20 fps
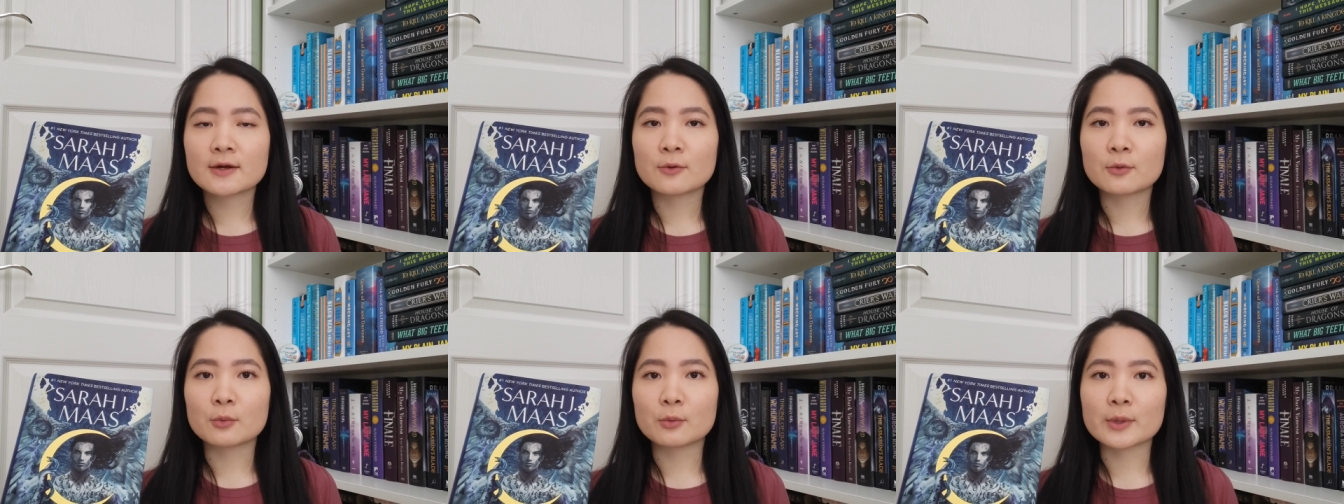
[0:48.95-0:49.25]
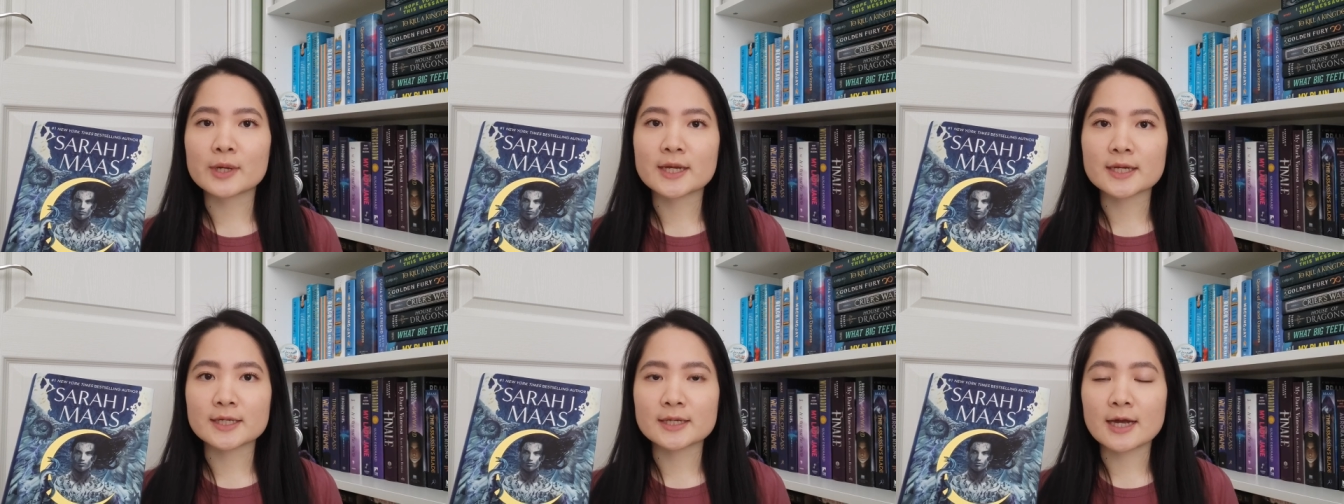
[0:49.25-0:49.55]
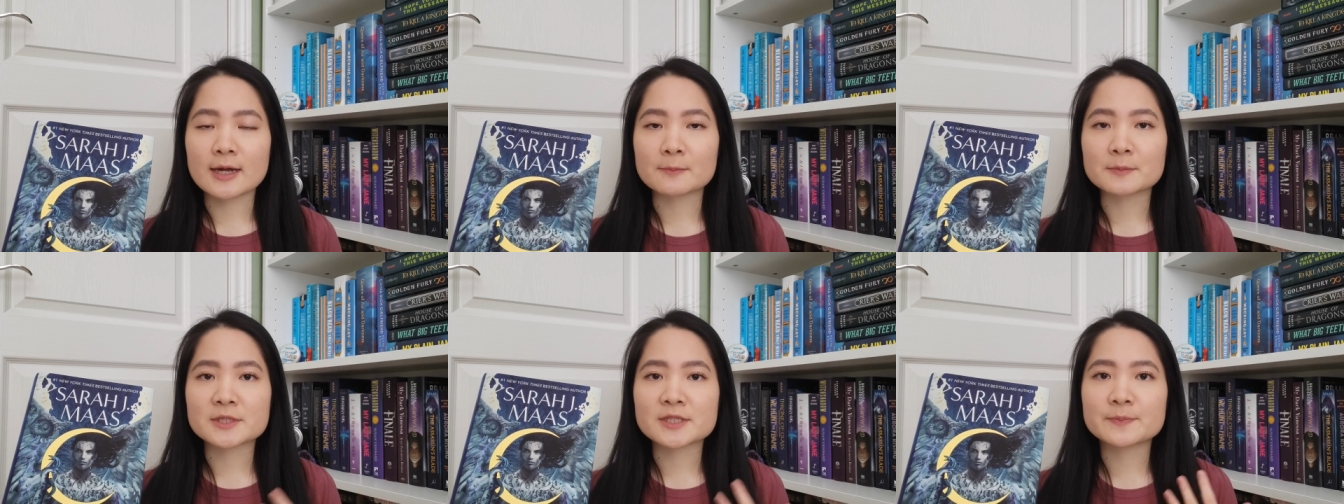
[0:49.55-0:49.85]
when
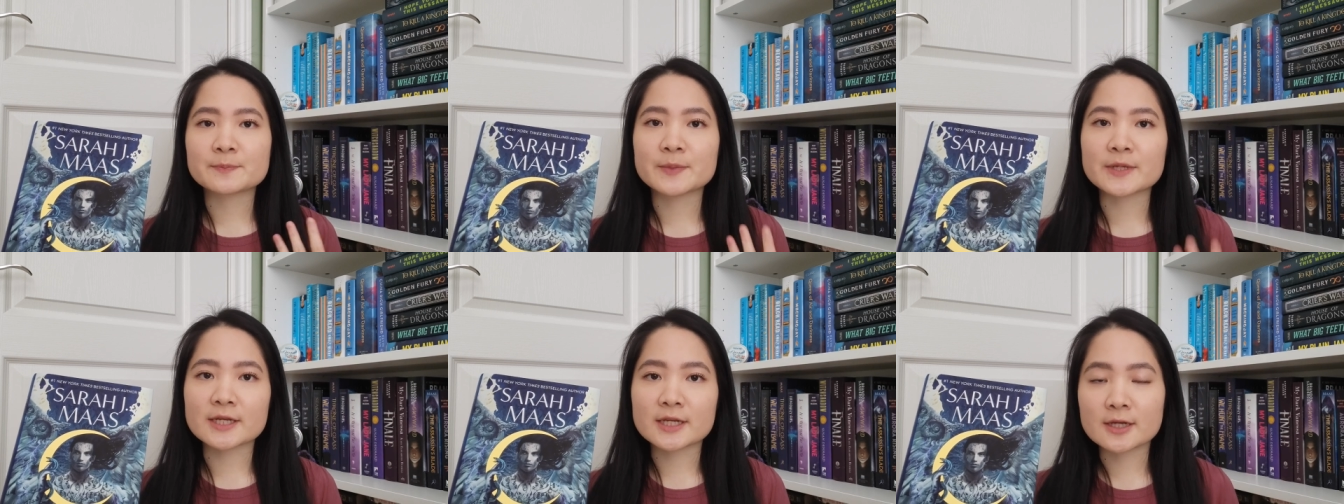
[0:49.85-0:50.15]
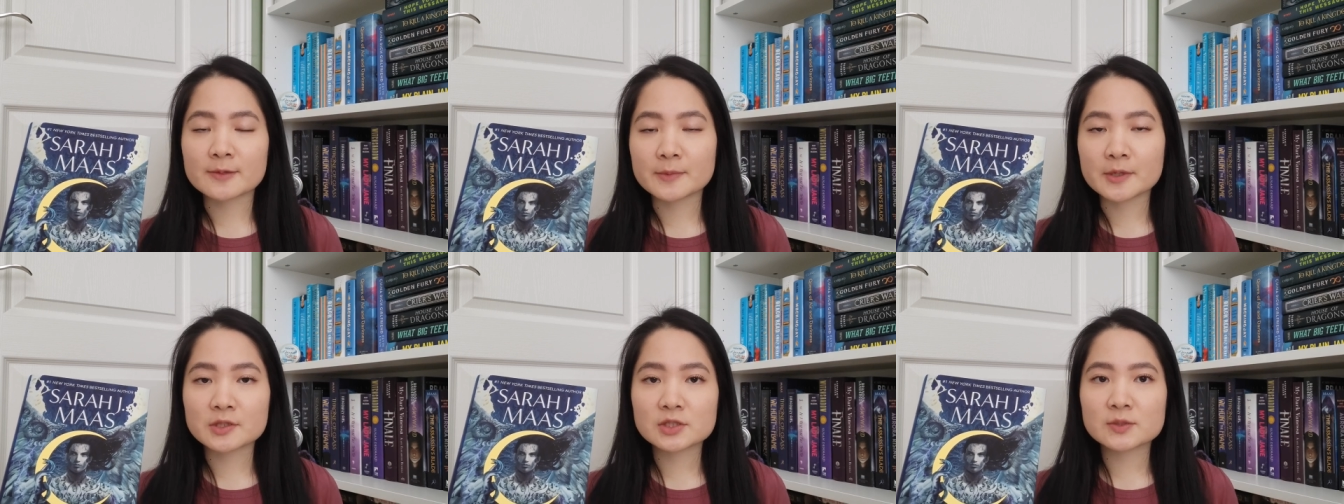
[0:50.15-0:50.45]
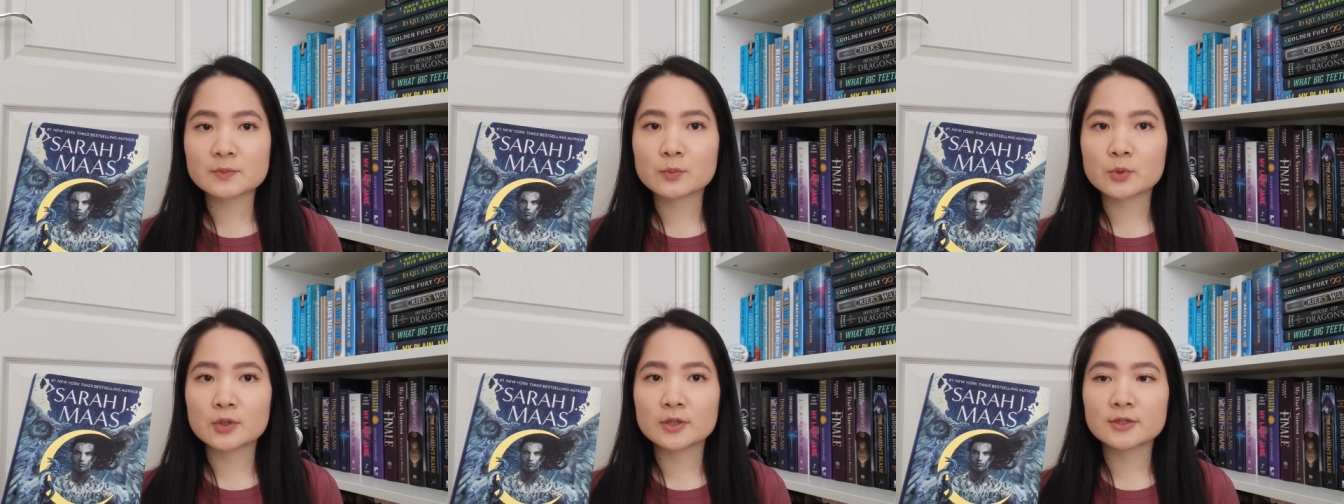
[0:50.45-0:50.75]
I'm speaking about
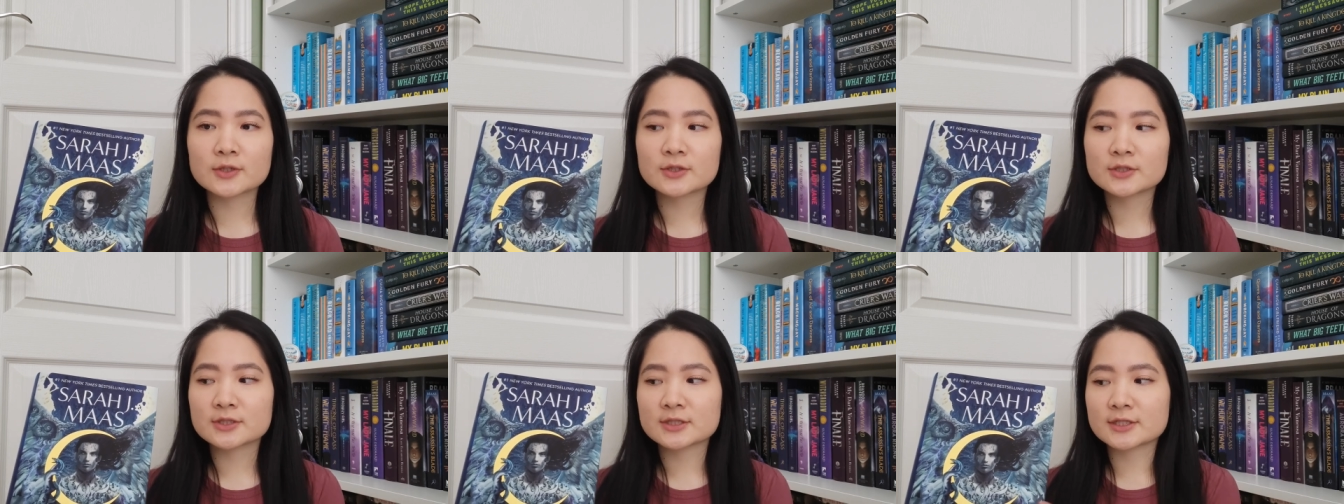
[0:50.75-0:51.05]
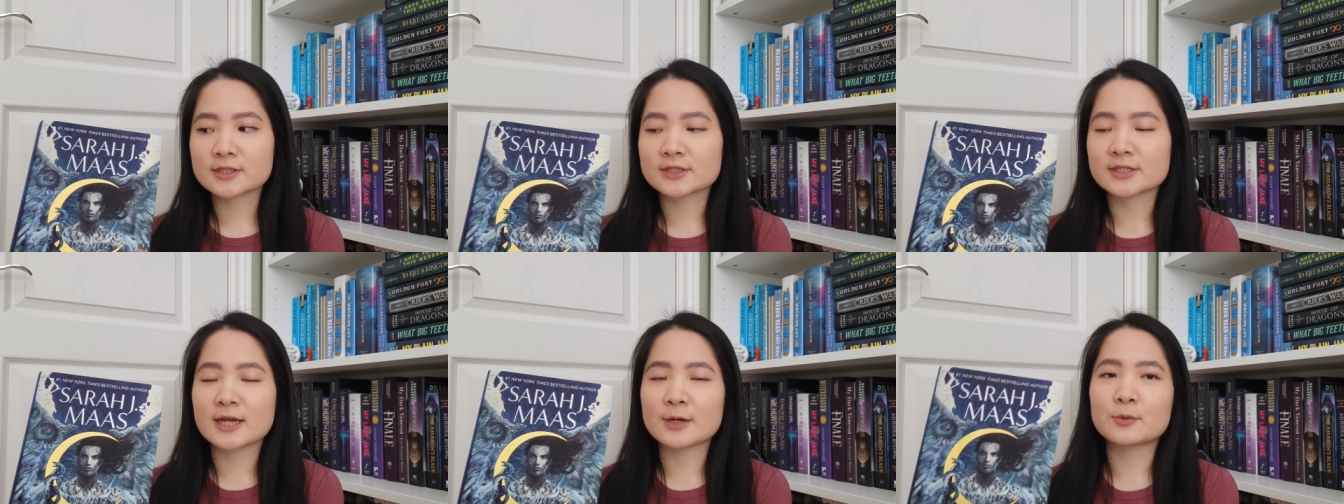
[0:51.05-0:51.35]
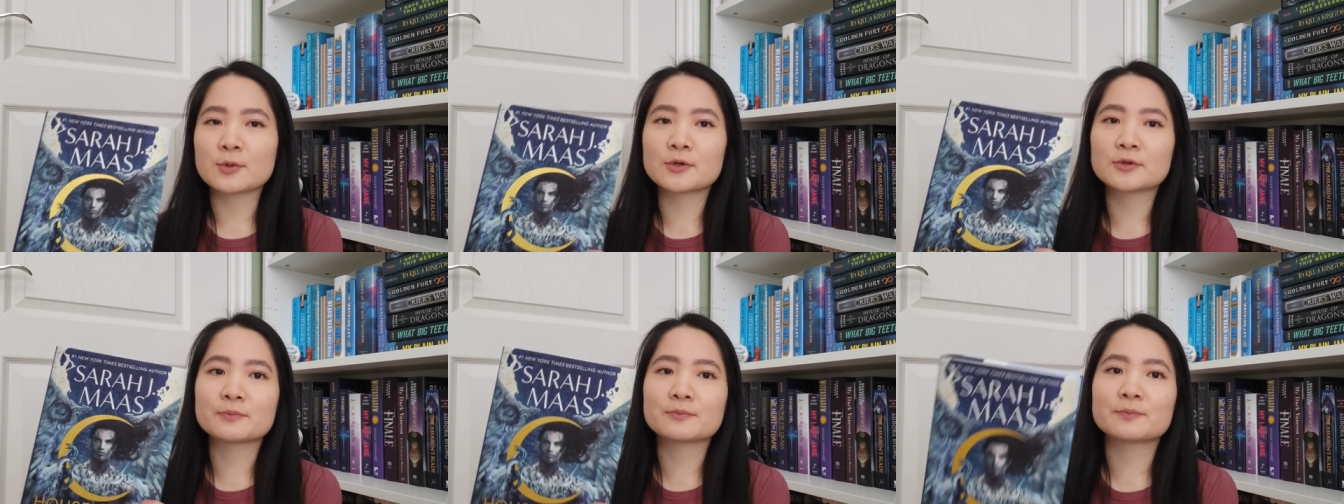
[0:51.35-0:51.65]
spoilers because I
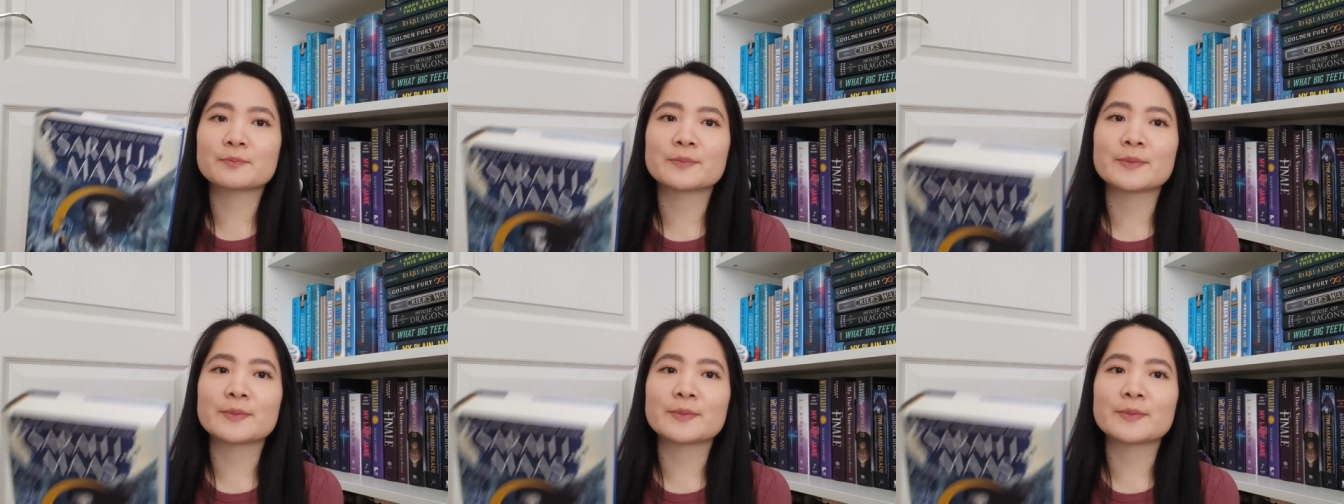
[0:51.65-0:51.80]
won't